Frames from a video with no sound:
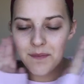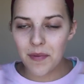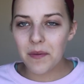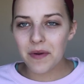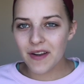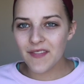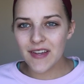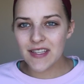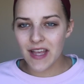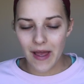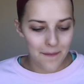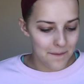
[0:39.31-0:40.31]
but we're gonna fix
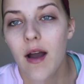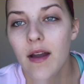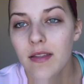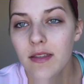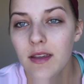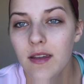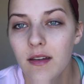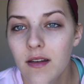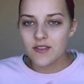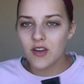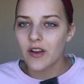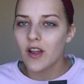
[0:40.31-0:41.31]
that. I think
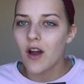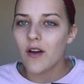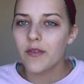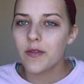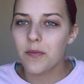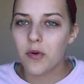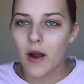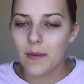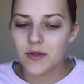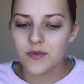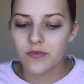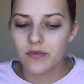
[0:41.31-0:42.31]
starting off with a primer
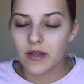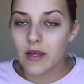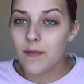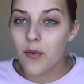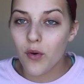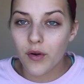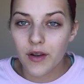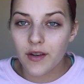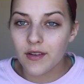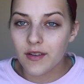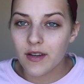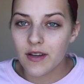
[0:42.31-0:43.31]
is really
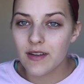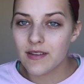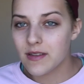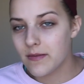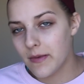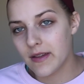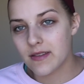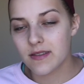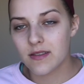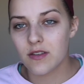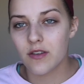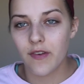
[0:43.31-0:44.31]
important because it
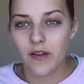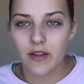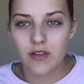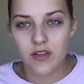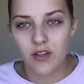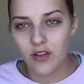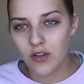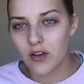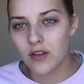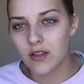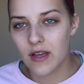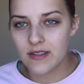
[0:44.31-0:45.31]
makes your foundation
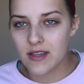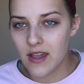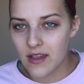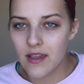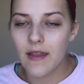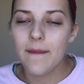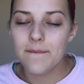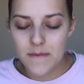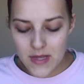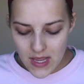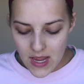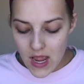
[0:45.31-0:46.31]
look less cakey.
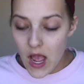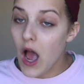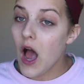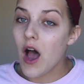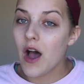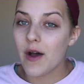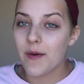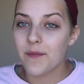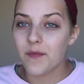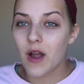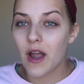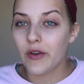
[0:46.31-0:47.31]

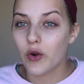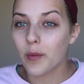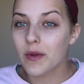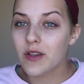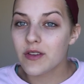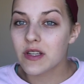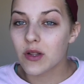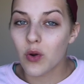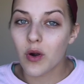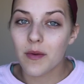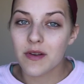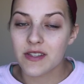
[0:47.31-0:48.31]
I normally use the
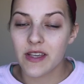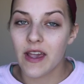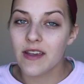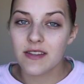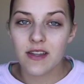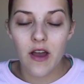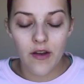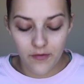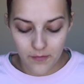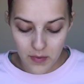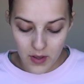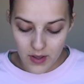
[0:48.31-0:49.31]
Laura Mercier stuff,
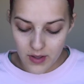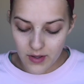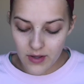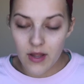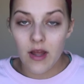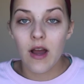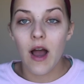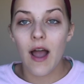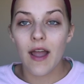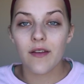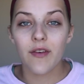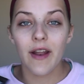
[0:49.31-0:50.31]
but
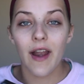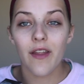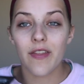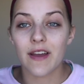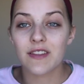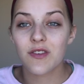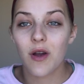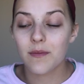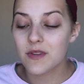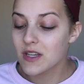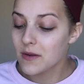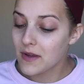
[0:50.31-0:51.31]
I ran out of that, so I'm
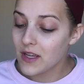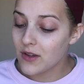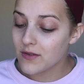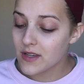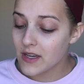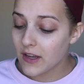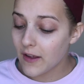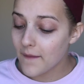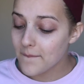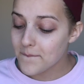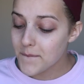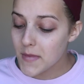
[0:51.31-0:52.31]
just gonna be using
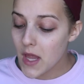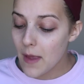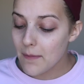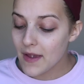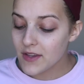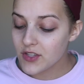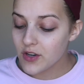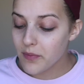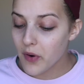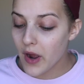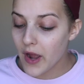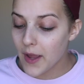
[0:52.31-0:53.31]
Master
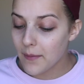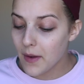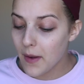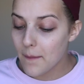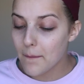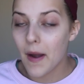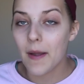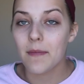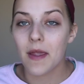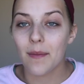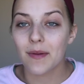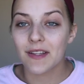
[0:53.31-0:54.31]
Prime by
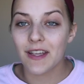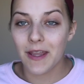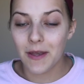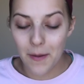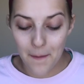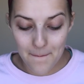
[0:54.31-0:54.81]
Maybelline.